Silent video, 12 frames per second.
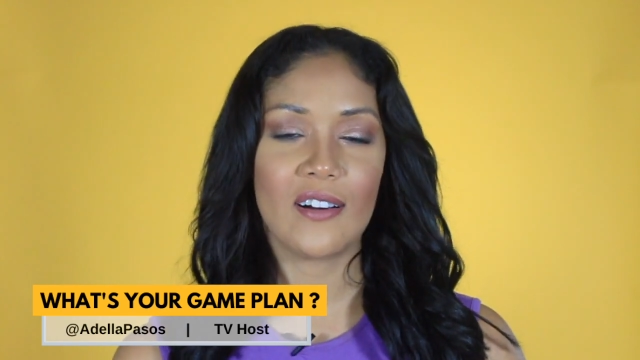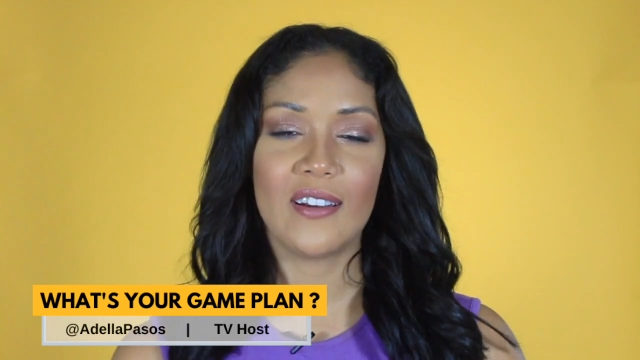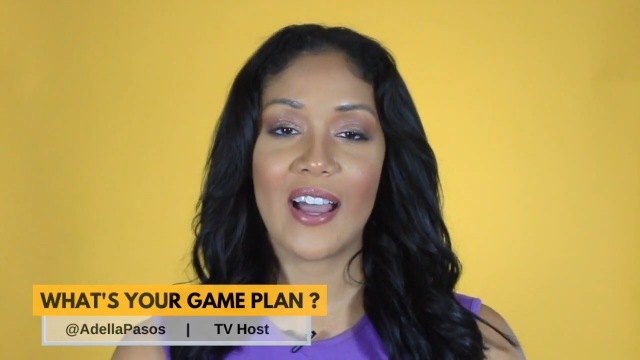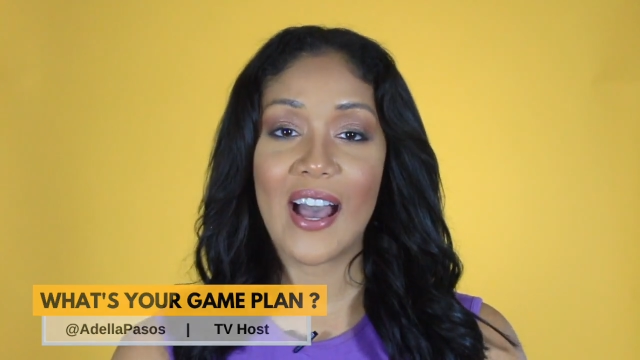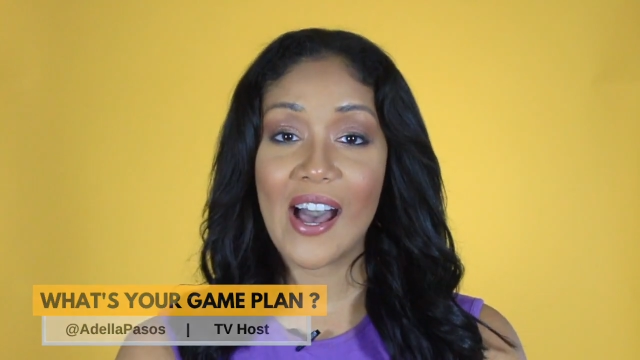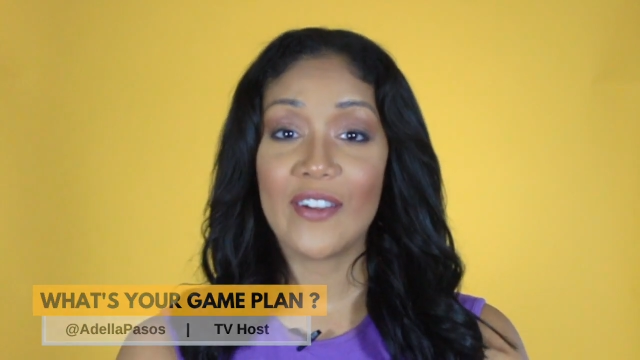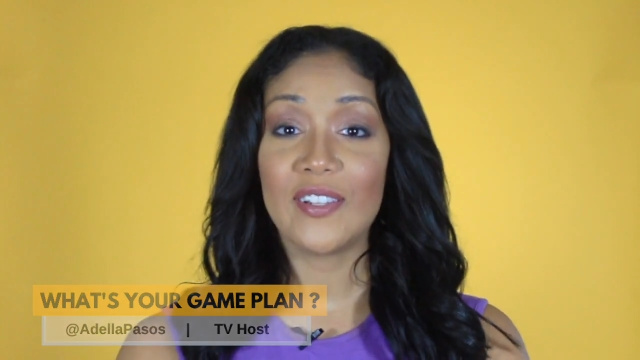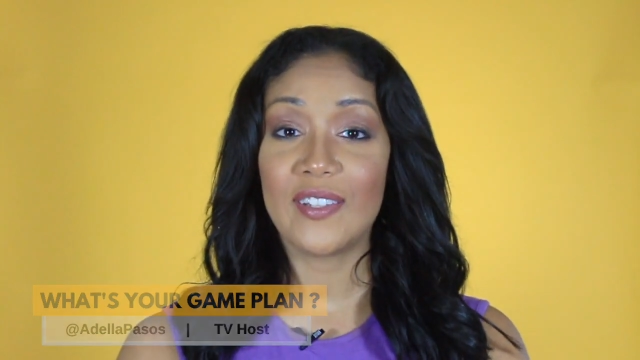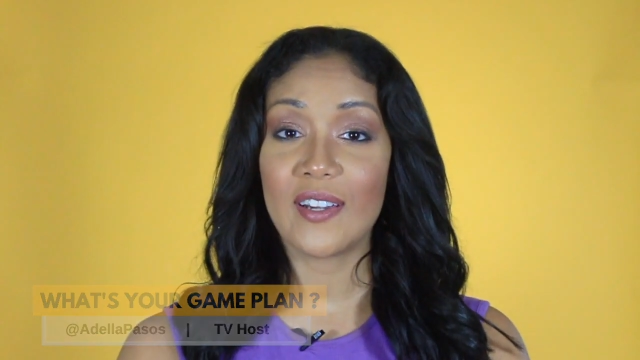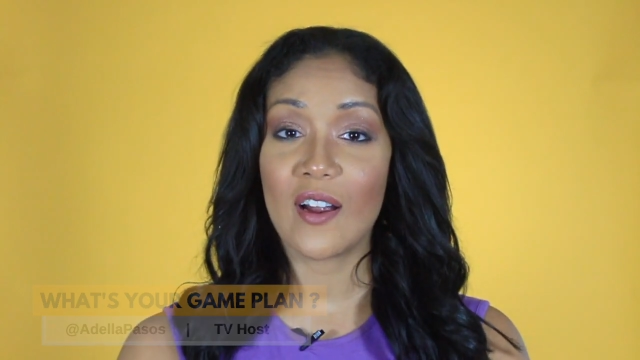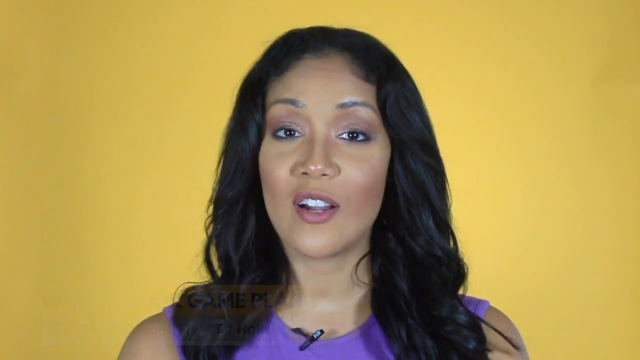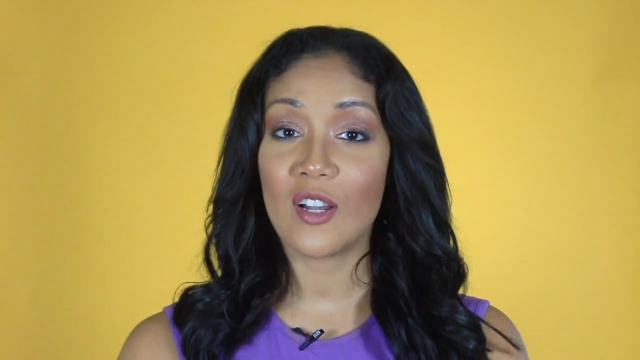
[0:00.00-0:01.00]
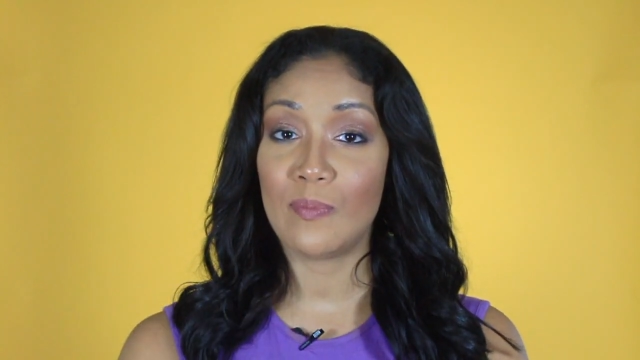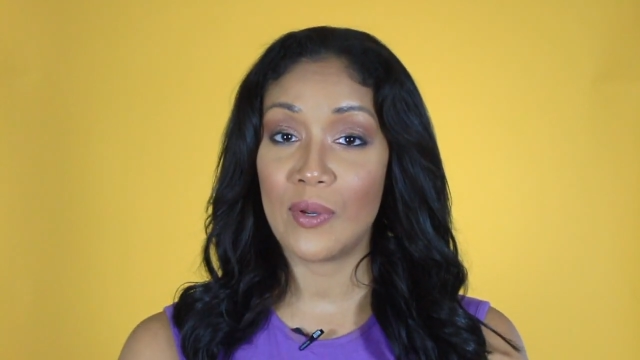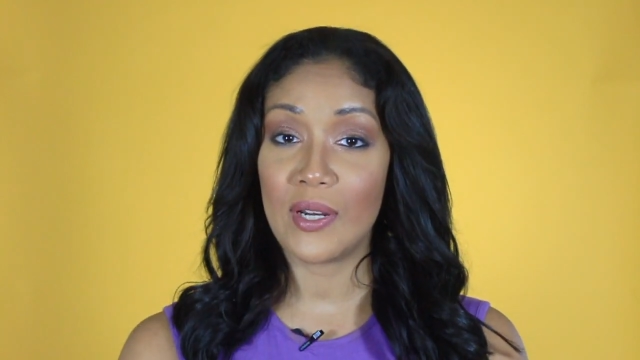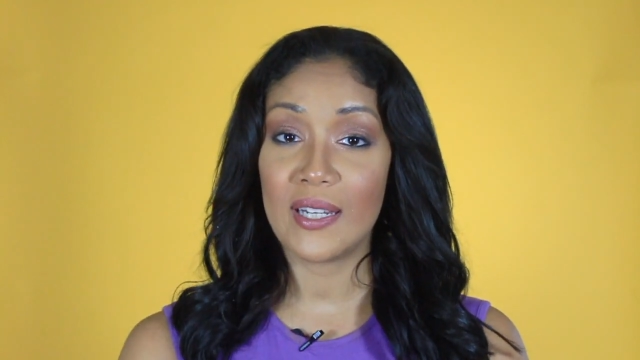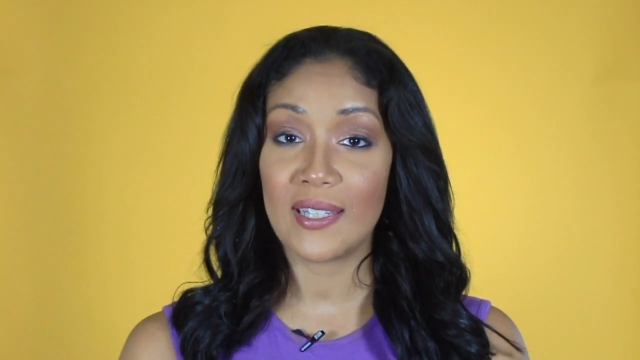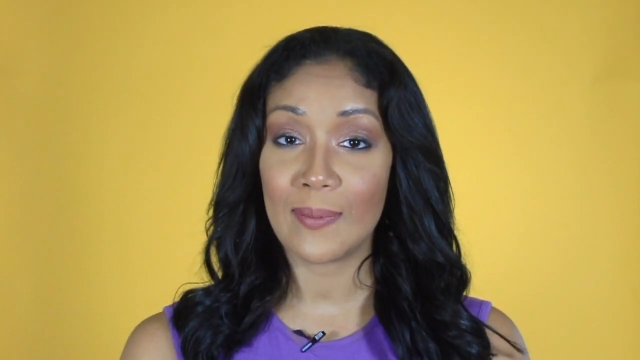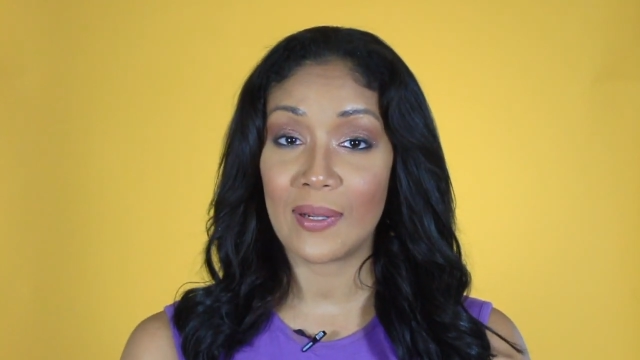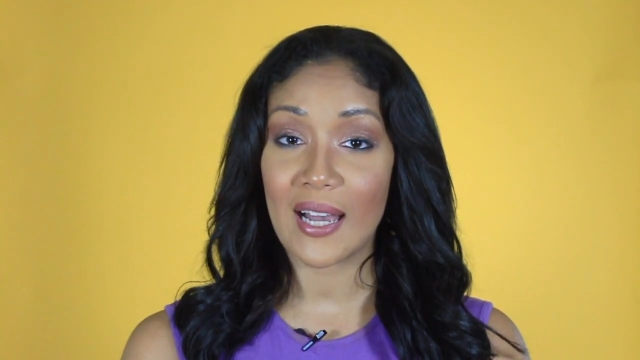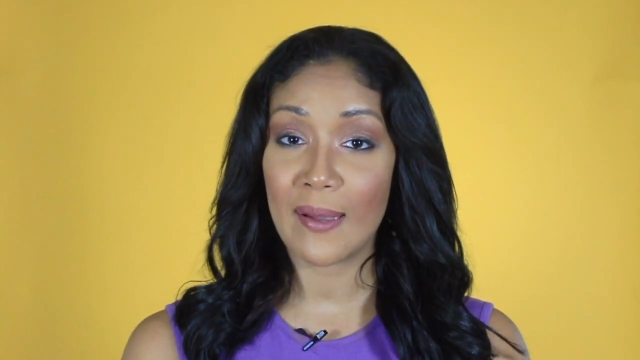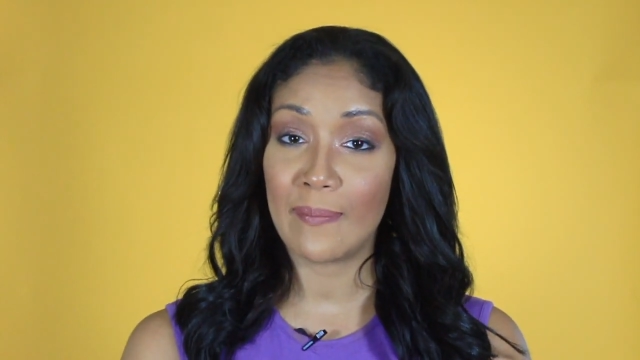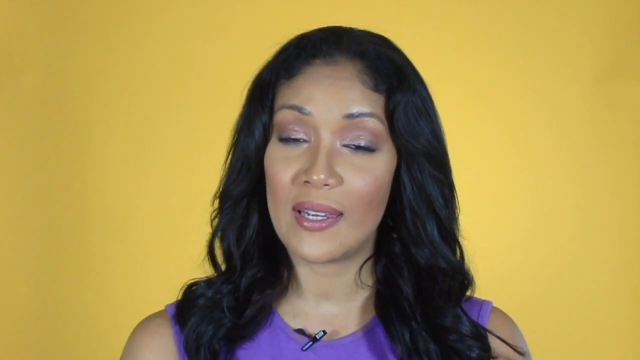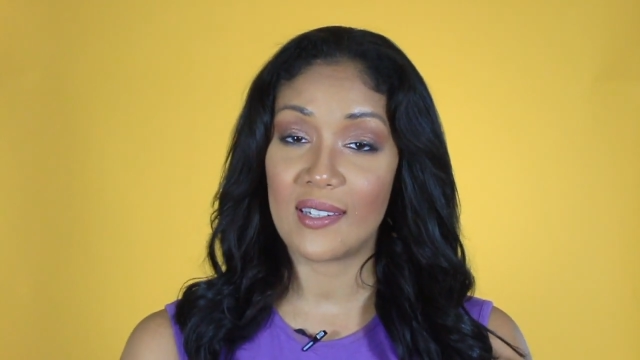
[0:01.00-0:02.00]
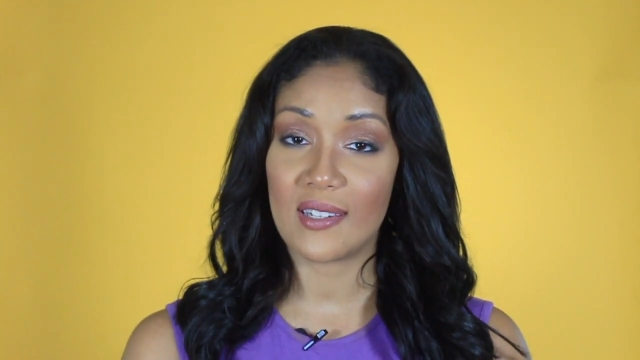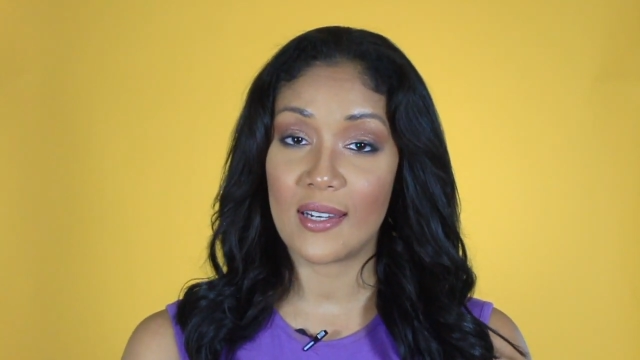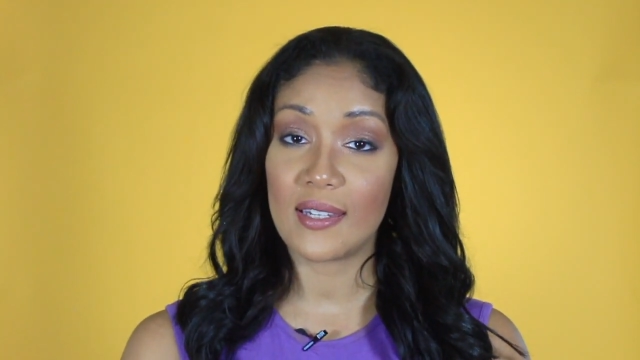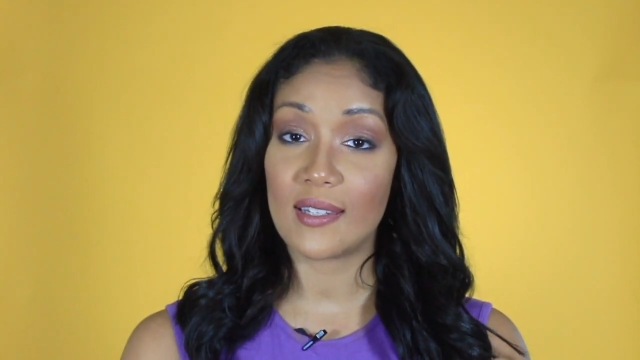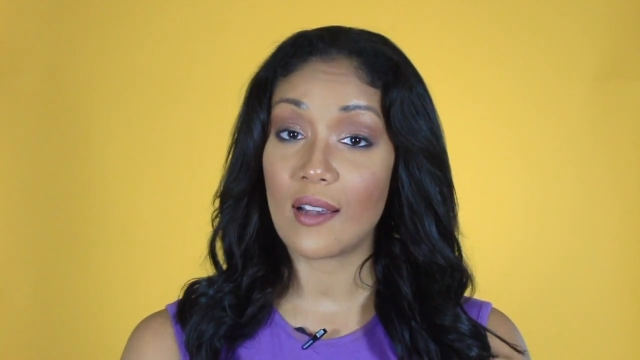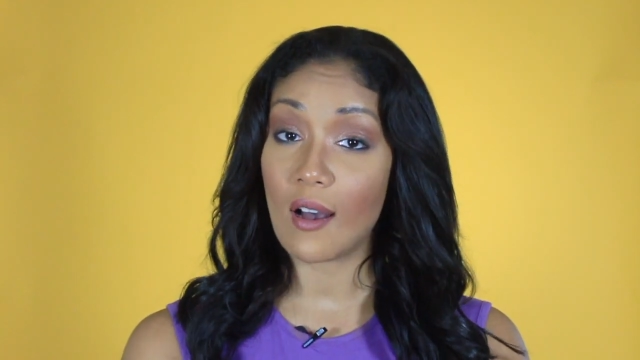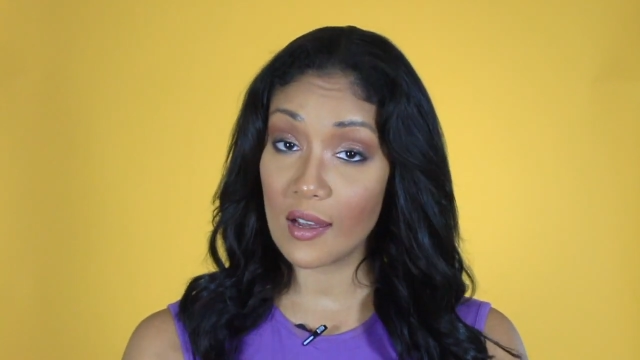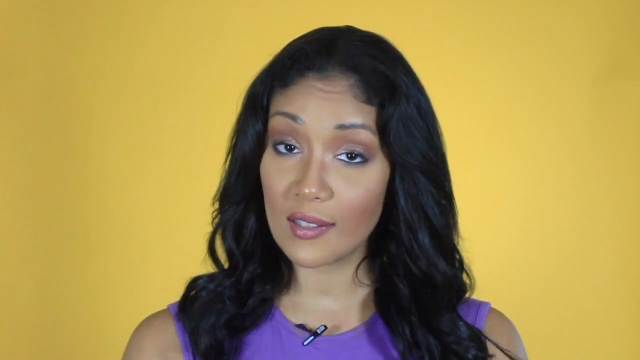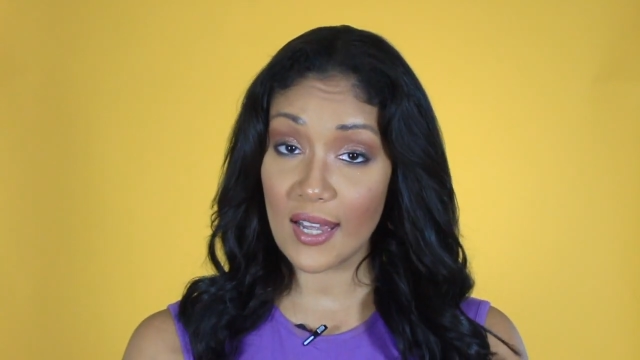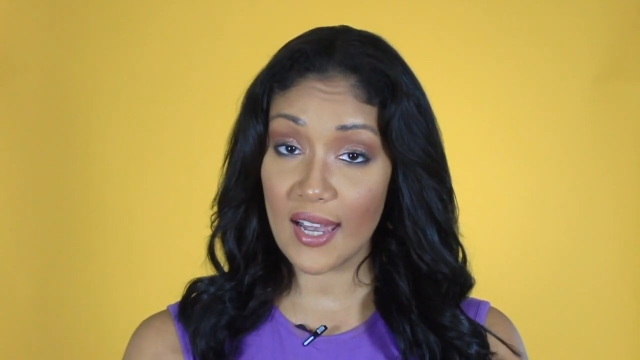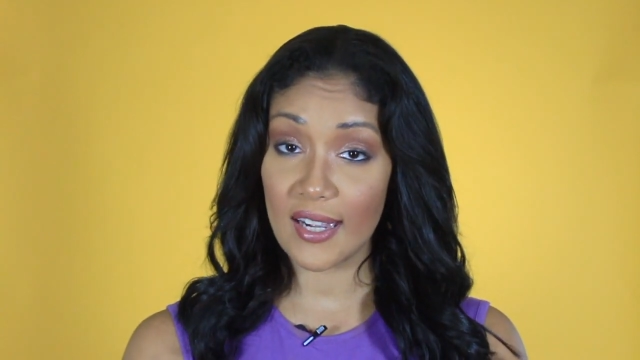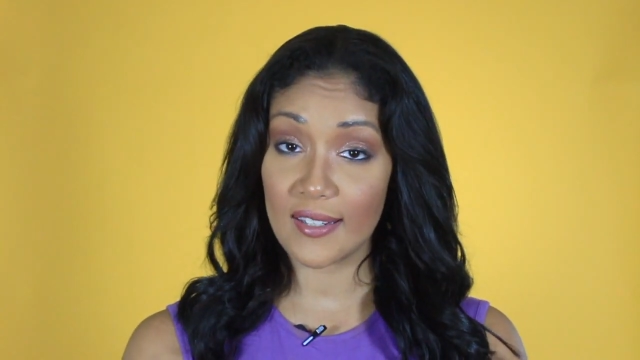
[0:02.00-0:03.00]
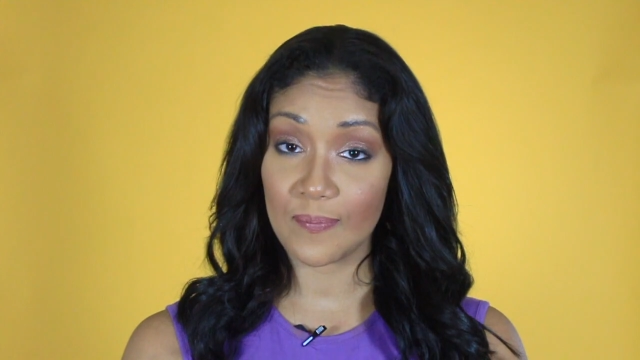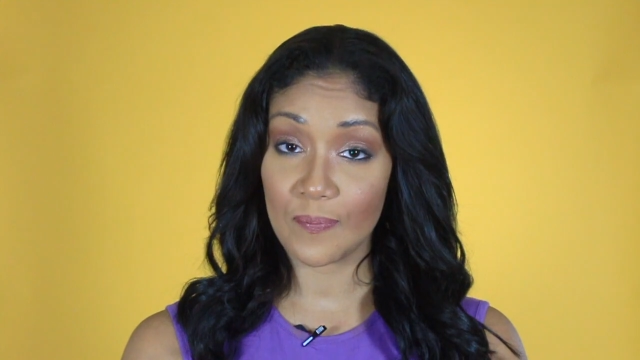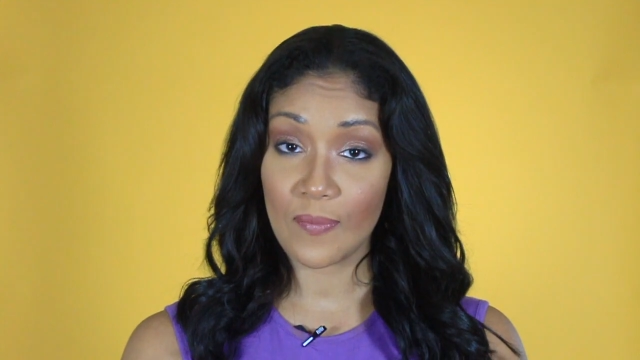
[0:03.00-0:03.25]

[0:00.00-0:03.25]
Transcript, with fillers: on how to start a beauty supply business online.